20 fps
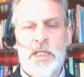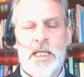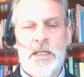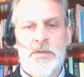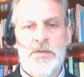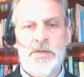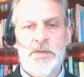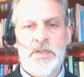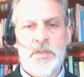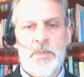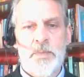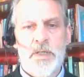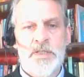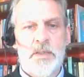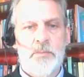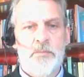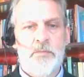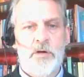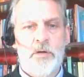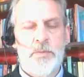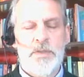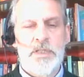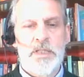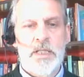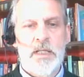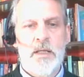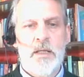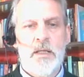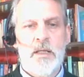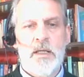council domestic
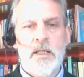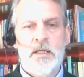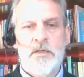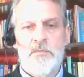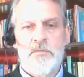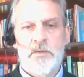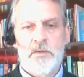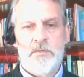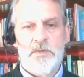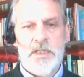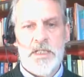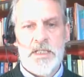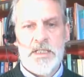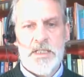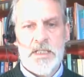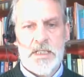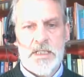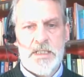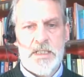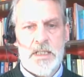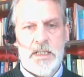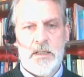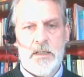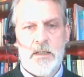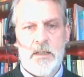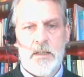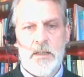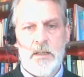property in 15-16.